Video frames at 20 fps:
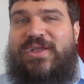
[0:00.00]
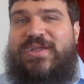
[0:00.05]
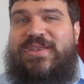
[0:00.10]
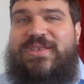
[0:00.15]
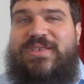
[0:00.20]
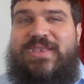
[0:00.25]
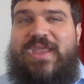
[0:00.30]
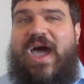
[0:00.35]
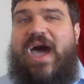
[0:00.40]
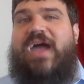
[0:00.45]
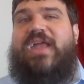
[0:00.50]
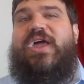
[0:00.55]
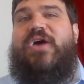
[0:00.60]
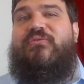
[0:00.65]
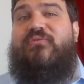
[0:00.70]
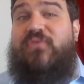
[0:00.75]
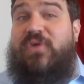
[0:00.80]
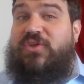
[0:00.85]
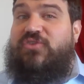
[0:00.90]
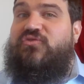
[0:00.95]
not a
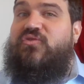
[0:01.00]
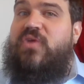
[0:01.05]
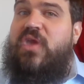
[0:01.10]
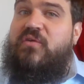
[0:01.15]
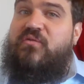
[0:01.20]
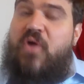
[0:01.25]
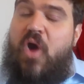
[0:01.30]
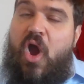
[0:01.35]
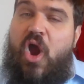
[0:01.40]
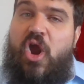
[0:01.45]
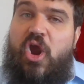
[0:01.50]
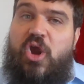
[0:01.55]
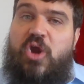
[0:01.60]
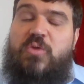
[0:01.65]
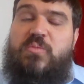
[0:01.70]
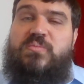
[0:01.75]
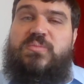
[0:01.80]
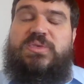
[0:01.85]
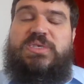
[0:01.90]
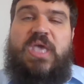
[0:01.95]
victory of
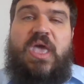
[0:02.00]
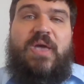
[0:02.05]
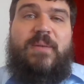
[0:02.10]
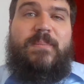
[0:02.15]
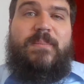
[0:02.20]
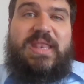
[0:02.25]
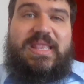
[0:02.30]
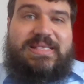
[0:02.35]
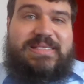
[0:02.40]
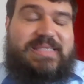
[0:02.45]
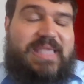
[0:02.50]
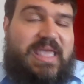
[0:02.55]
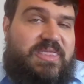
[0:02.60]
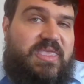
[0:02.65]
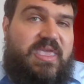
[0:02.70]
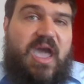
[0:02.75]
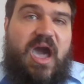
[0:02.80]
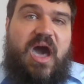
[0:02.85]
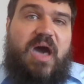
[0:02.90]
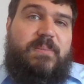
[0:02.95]
arms, but instead
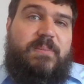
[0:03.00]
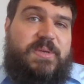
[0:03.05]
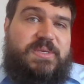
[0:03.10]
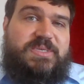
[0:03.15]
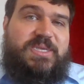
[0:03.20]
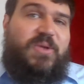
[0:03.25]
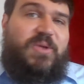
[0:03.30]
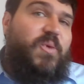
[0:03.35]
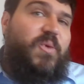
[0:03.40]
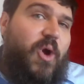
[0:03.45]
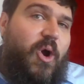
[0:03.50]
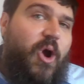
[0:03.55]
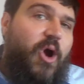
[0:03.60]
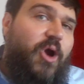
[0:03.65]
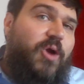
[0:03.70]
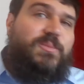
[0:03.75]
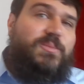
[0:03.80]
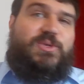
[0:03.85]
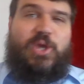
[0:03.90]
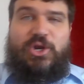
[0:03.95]
the opposite, where
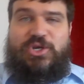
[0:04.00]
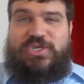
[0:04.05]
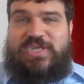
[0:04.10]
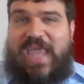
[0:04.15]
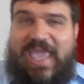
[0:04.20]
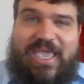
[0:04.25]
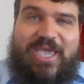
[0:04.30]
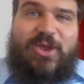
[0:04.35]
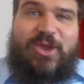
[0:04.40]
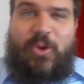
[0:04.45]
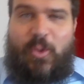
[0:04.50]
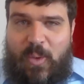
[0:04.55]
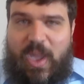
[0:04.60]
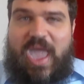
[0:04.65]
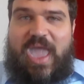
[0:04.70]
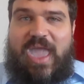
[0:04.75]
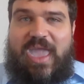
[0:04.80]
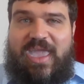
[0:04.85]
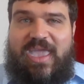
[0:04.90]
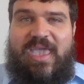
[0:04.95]
arms are taken
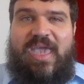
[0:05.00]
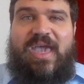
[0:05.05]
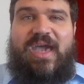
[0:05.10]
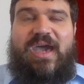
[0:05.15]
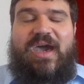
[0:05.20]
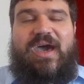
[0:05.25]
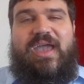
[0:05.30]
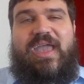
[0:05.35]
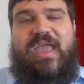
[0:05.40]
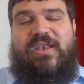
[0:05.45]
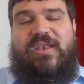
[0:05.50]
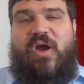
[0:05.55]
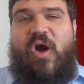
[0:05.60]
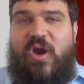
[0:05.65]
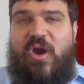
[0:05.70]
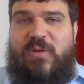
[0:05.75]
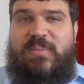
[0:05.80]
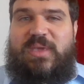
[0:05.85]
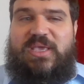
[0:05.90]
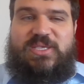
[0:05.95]
away and
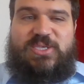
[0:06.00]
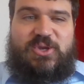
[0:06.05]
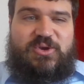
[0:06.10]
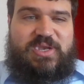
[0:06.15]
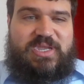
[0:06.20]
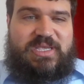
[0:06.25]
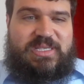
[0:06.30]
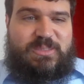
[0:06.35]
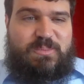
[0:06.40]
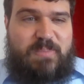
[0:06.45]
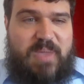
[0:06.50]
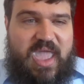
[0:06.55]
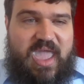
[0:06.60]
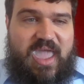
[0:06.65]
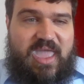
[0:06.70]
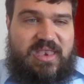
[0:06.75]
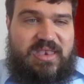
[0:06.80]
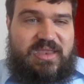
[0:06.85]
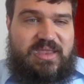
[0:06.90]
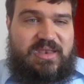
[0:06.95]
armies are
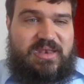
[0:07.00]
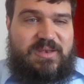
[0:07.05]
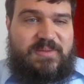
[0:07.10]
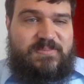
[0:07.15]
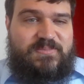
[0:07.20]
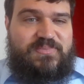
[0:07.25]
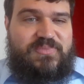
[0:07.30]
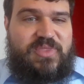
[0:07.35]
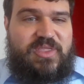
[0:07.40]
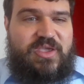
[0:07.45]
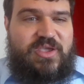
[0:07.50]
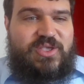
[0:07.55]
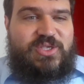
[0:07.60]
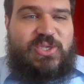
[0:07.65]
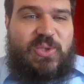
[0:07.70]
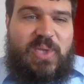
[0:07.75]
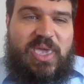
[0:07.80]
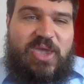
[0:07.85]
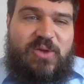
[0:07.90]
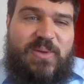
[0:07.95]
disbanded.
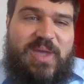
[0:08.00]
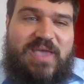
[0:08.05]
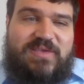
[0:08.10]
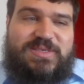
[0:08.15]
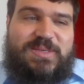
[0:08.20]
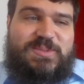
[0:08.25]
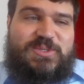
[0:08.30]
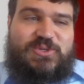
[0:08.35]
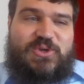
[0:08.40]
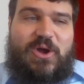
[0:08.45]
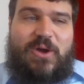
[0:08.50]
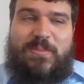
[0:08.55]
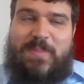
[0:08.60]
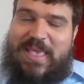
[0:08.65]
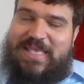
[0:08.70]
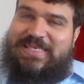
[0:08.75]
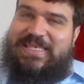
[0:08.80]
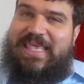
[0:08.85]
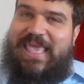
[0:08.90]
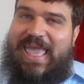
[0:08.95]
So here we have some strong
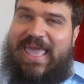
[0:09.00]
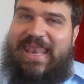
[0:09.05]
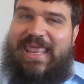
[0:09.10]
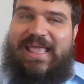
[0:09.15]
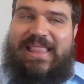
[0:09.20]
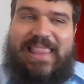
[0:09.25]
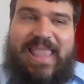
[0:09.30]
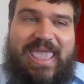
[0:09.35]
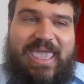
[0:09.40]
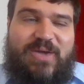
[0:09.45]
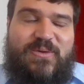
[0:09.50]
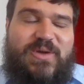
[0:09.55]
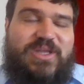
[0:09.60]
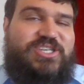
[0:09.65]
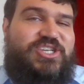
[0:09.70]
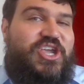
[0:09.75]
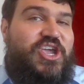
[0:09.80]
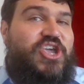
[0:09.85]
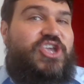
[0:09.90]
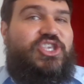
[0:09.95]
messianic
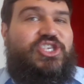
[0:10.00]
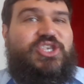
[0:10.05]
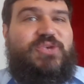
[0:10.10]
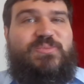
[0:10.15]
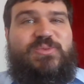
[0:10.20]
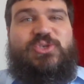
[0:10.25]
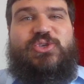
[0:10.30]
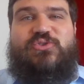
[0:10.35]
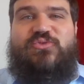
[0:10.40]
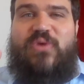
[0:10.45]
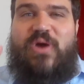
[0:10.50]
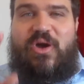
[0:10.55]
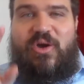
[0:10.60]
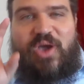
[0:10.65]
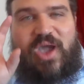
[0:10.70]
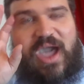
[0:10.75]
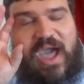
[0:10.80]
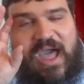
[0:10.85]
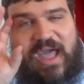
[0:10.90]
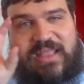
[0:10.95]
language, some
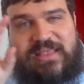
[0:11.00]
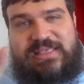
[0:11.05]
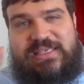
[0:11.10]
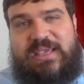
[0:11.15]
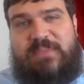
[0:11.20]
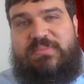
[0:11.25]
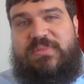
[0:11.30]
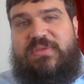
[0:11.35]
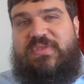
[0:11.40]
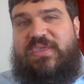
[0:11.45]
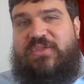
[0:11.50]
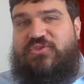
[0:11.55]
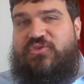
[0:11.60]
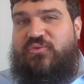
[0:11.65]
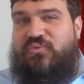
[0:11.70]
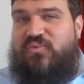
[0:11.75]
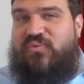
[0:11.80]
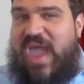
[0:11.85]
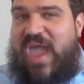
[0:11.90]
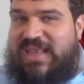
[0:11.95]
strong concept of the
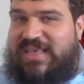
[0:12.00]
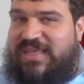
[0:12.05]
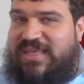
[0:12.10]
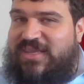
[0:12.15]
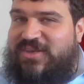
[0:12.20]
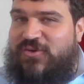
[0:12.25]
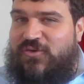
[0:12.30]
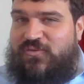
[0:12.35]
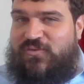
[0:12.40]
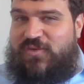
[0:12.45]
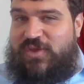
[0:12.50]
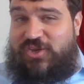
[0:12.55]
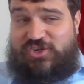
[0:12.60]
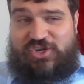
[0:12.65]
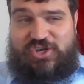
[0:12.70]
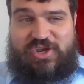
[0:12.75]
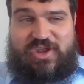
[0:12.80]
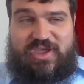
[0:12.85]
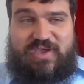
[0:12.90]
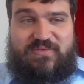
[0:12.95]
direct
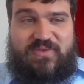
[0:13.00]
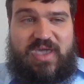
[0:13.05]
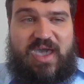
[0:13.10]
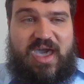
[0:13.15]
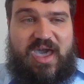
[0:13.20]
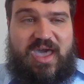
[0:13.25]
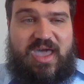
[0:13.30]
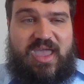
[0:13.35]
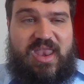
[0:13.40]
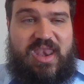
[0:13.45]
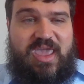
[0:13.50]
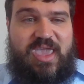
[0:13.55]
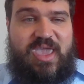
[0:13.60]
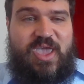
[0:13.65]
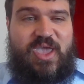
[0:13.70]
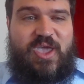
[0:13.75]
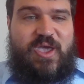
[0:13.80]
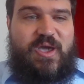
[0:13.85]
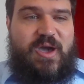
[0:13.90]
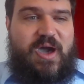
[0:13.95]
intervention of God,
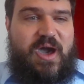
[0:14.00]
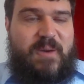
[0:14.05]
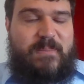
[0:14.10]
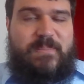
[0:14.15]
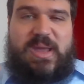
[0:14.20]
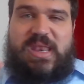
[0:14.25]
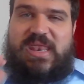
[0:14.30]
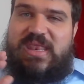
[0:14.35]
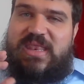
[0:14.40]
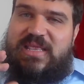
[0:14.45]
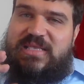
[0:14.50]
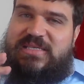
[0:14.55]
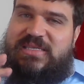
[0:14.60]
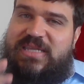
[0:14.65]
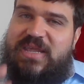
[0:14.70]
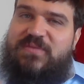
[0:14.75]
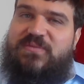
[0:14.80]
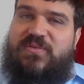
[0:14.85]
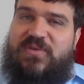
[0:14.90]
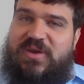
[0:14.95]
but it is
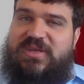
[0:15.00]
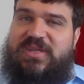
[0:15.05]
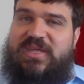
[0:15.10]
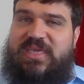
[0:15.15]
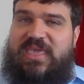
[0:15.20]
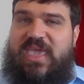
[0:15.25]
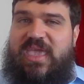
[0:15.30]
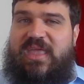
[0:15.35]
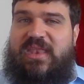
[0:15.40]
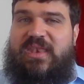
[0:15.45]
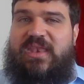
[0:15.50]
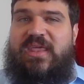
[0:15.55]
different again.